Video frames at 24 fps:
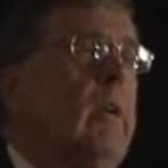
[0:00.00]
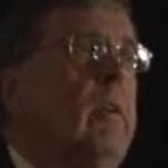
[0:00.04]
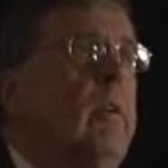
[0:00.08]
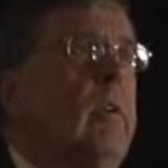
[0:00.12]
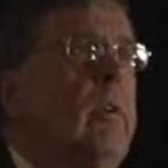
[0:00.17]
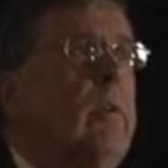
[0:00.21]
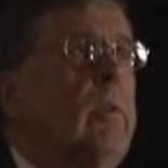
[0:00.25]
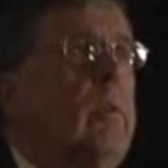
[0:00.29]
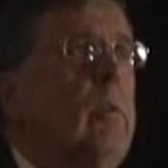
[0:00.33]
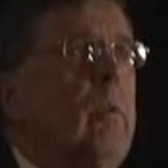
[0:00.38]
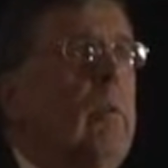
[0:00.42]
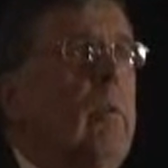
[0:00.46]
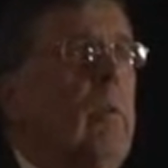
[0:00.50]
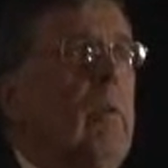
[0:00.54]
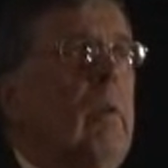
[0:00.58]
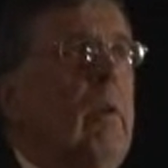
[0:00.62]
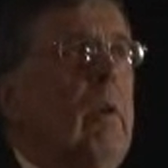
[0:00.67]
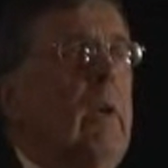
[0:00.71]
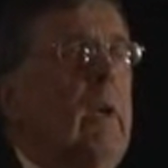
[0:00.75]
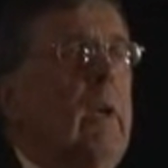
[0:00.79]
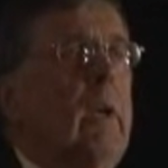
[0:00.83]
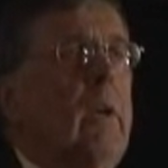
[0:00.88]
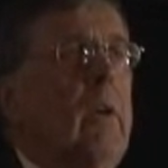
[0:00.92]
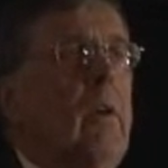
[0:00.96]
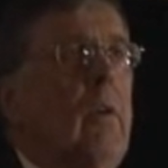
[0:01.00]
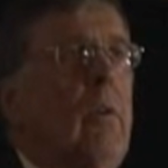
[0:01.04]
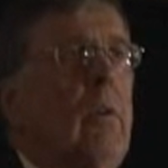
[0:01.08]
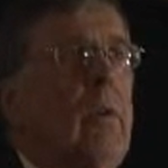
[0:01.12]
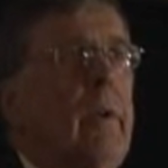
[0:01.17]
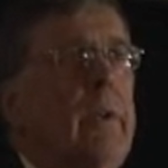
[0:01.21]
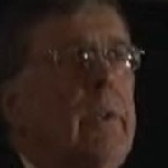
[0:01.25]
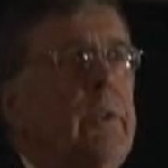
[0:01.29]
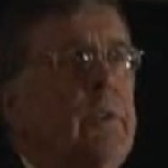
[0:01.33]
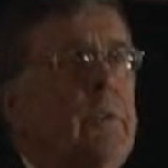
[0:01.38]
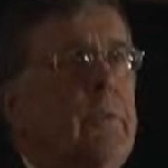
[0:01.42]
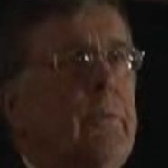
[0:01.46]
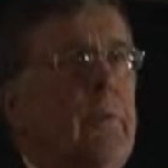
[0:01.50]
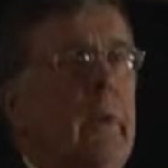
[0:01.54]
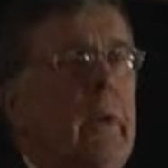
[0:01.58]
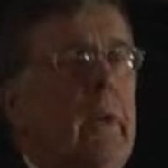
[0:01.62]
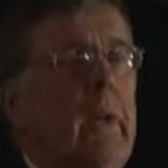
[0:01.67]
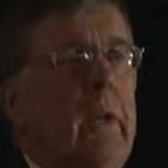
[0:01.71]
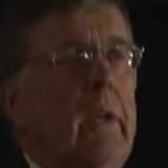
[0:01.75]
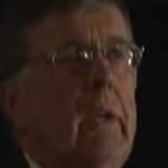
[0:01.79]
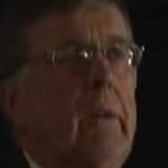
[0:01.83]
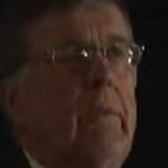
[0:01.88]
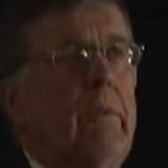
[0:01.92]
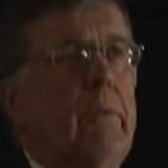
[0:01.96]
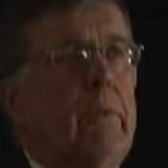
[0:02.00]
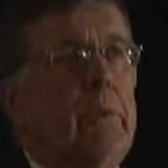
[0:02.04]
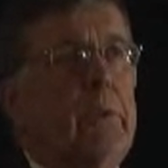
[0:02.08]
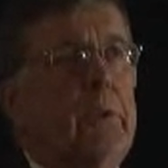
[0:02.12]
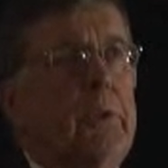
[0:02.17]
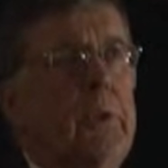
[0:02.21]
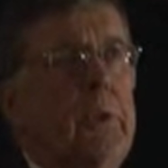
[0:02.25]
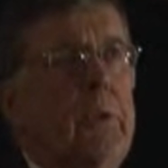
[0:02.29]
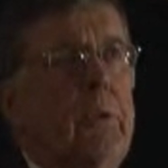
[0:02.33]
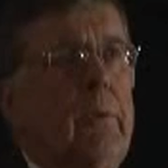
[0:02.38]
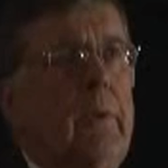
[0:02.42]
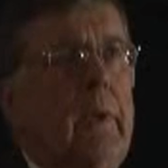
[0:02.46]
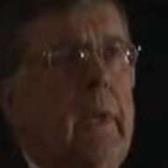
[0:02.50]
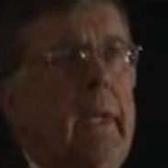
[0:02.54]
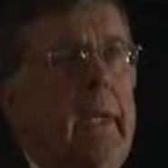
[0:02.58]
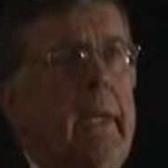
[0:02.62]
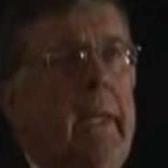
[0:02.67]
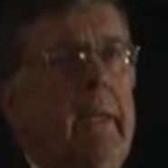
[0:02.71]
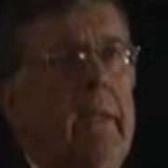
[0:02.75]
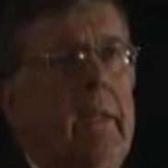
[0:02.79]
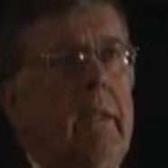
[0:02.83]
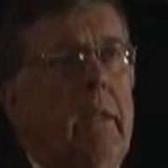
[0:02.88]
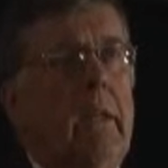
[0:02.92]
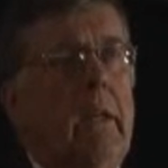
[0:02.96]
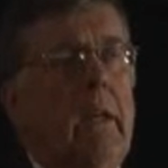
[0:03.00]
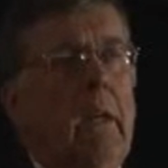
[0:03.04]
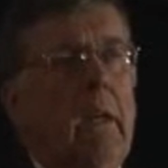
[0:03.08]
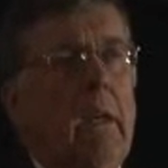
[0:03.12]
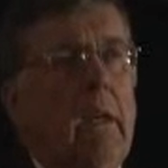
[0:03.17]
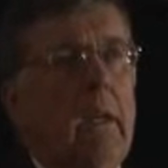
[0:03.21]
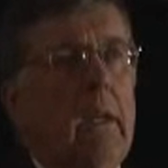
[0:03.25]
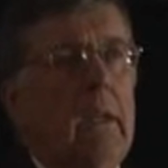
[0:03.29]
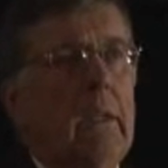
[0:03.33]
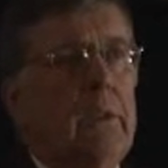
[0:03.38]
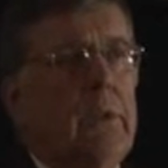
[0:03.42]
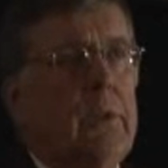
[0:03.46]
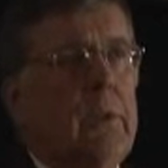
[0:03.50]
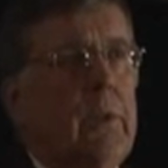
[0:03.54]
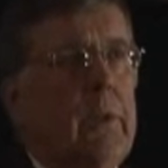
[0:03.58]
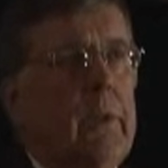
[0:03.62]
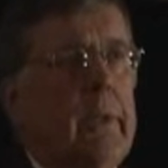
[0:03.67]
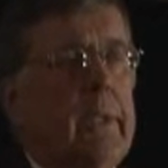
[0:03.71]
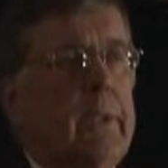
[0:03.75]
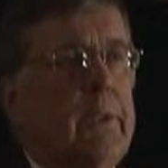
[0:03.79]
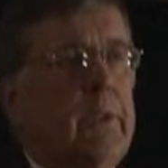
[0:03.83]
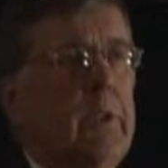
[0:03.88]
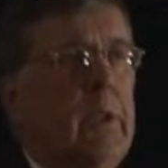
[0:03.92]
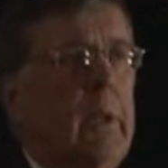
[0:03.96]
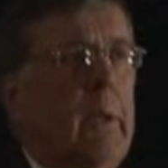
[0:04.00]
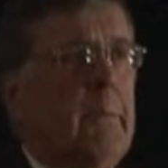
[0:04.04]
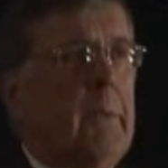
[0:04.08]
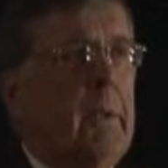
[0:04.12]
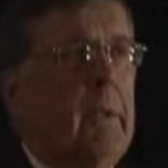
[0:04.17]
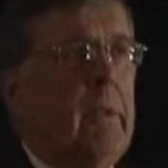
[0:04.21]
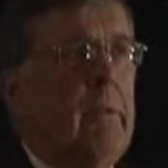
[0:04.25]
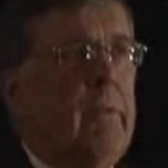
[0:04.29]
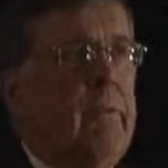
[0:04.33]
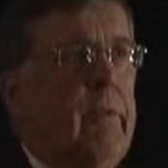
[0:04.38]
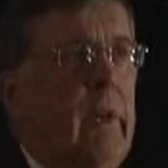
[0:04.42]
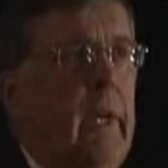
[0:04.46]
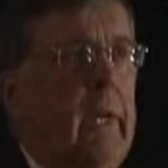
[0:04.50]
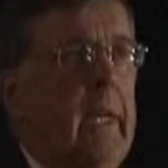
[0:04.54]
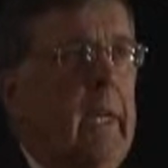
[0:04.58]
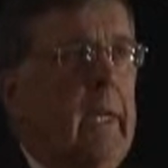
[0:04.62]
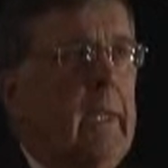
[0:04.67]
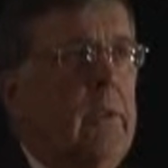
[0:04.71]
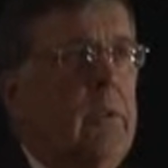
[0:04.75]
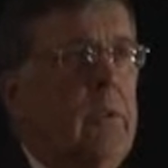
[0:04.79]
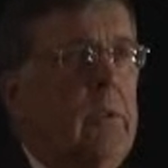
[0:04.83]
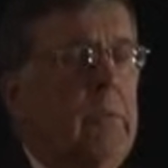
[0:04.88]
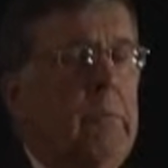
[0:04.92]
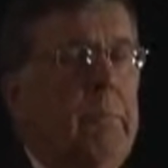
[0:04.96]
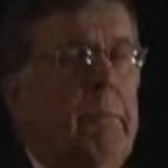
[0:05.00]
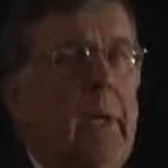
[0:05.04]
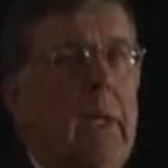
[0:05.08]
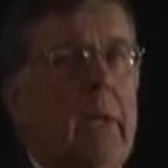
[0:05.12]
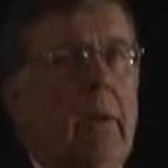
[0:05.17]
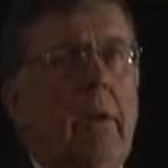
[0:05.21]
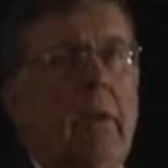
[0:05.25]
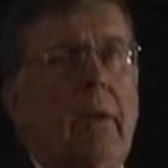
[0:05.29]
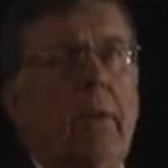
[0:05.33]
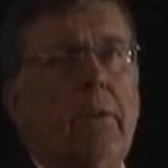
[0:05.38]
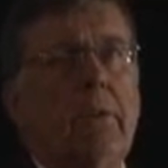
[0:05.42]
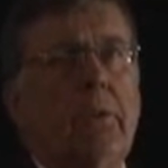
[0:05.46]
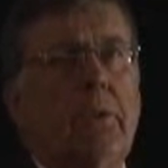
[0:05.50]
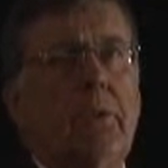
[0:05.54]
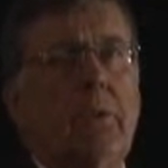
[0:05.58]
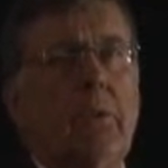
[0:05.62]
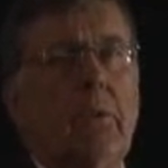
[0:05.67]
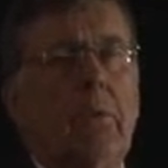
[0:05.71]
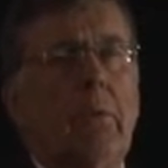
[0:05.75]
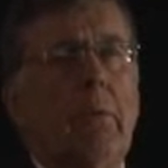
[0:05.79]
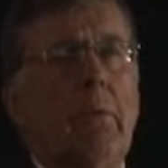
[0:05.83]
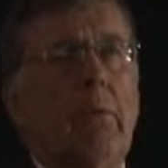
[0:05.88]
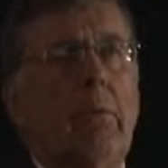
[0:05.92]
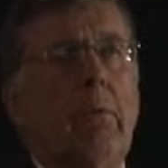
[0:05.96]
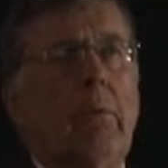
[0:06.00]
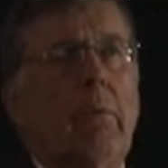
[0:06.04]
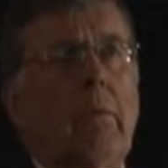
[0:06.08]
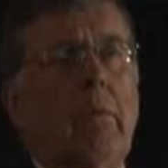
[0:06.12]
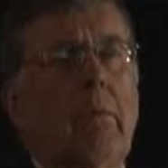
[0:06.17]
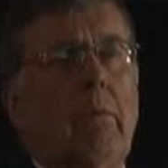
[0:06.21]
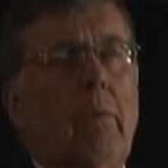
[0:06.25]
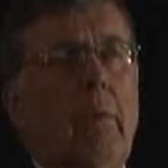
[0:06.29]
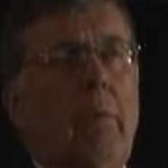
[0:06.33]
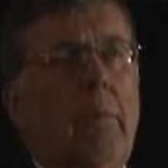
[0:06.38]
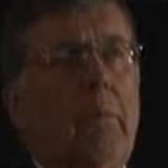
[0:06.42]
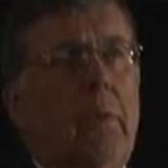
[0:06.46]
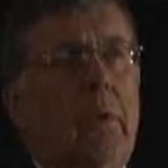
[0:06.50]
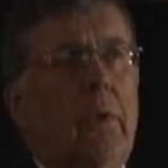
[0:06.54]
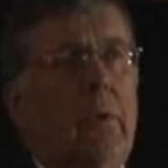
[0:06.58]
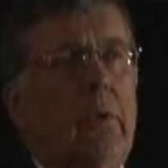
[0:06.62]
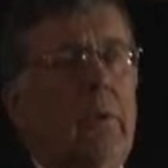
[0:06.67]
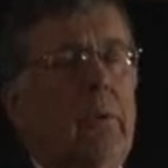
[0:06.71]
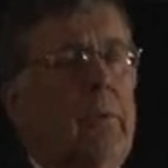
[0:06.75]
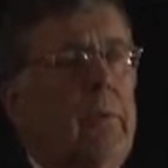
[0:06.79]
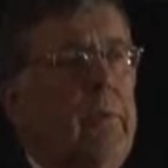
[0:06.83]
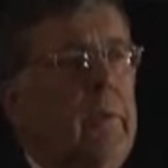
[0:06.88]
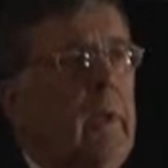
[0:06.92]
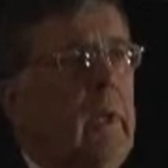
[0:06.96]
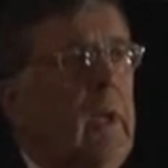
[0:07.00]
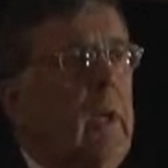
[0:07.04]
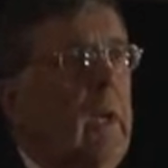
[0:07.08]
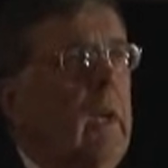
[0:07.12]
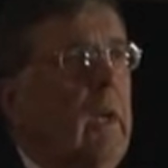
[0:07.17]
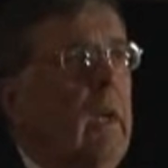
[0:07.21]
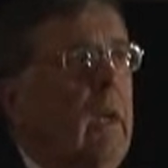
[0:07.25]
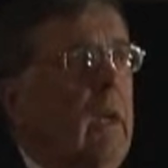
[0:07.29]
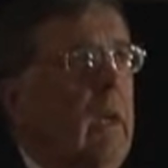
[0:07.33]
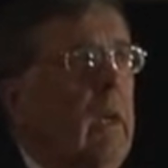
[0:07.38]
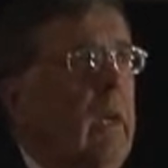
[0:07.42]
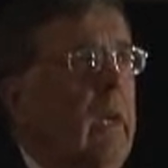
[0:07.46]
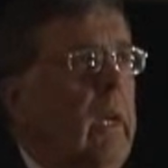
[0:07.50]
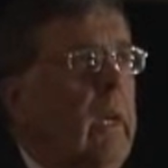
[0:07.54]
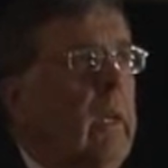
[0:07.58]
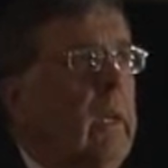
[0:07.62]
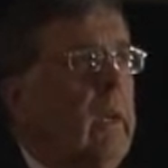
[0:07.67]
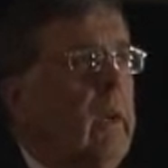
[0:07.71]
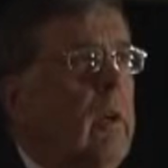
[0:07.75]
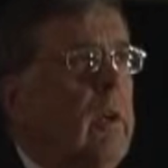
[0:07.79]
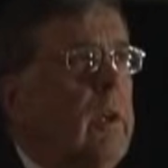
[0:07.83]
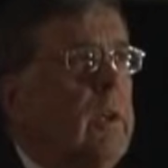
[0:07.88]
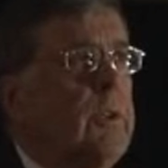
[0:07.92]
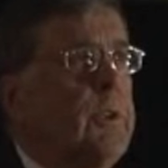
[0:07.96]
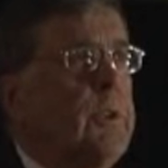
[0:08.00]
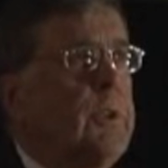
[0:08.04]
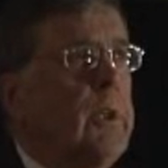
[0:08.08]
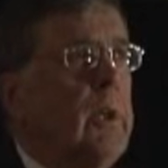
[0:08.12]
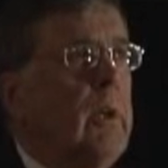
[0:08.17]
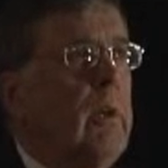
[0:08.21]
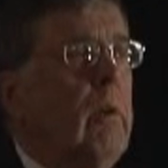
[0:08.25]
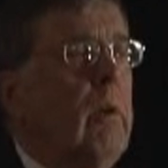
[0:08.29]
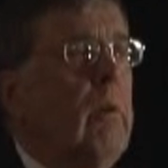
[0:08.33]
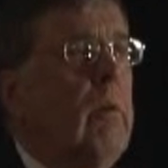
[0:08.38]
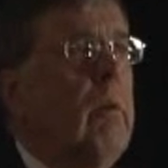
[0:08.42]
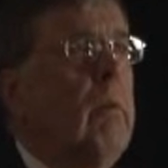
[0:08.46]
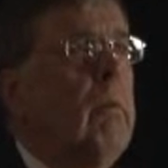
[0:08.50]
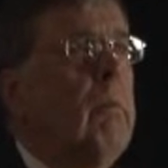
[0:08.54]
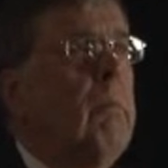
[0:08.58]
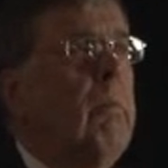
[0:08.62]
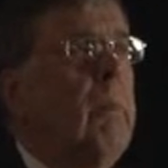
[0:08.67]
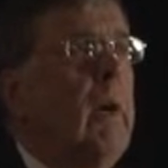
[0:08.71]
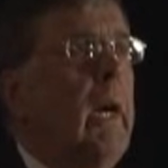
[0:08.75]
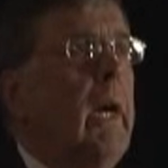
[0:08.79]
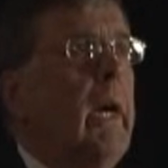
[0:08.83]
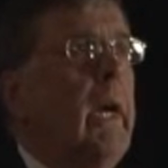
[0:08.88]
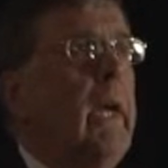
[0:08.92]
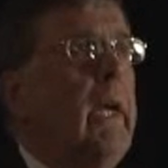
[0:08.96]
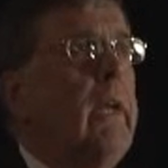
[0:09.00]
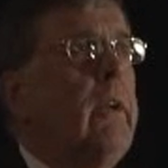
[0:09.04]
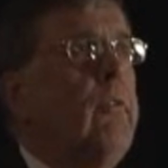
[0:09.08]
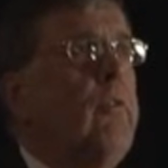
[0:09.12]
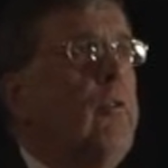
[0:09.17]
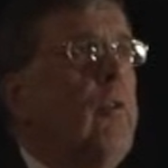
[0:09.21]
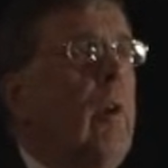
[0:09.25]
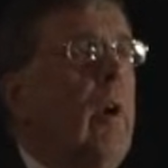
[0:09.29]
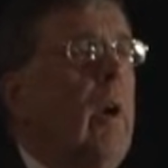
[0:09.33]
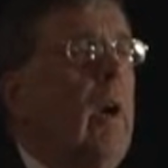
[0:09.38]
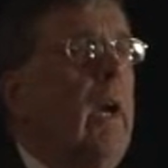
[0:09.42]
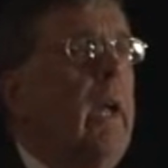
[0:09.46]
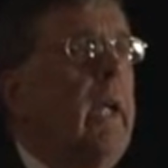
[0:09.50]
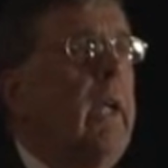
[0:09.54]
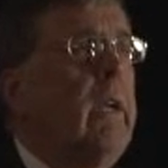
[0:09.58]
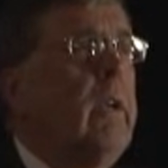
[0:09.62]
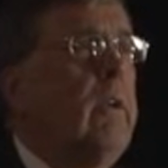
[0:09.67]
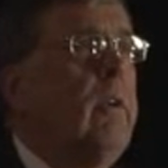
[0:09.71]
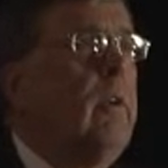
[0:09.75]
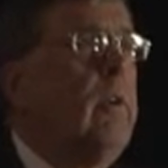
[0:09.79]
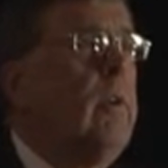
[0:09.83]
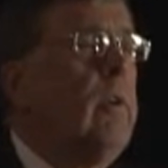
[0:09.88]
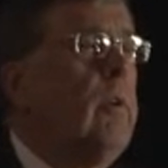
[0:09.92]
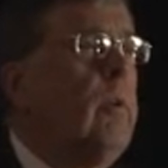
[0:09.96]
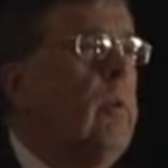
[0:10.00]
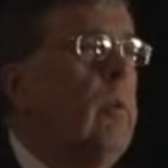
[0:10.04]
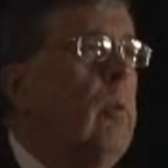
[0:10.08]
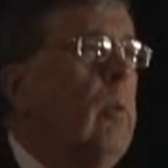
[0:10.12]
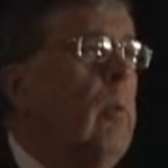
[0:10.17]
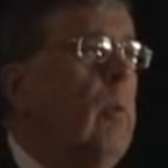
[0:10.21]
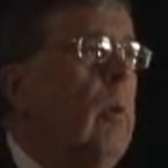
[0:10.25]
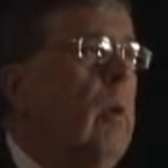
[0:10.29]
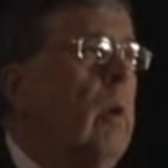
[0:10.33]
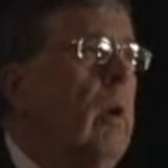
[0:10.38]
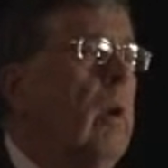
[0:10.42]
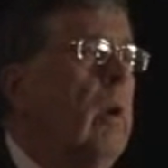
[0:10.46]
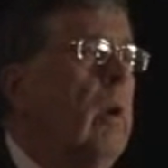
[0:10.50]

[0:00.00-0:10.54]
to increase funding for student aid so that some of the financial barriers are removed, and also by trying to